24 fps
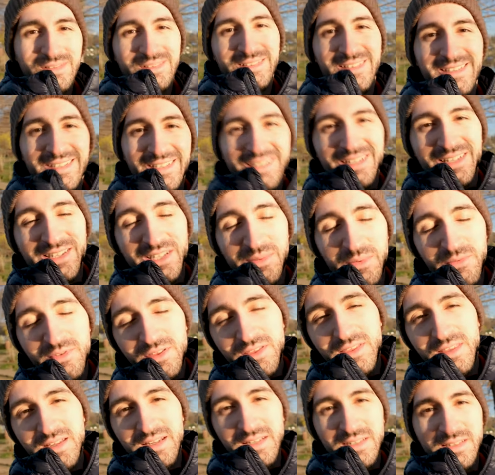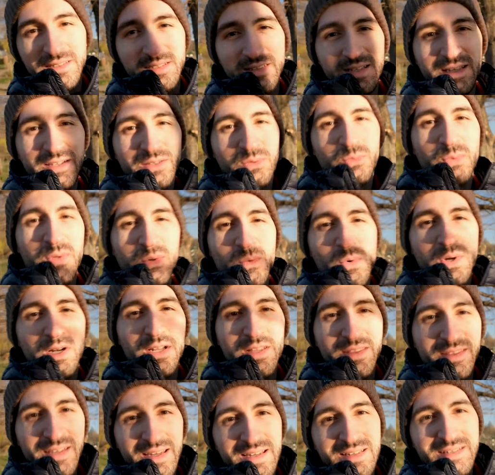uh, some of the things that we
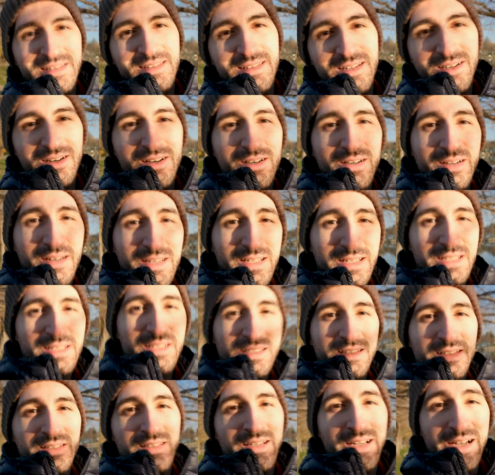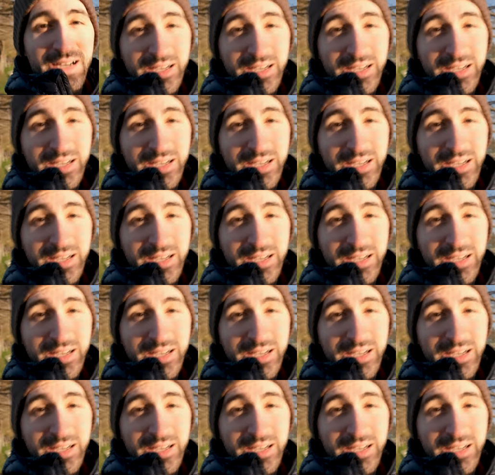want to test are the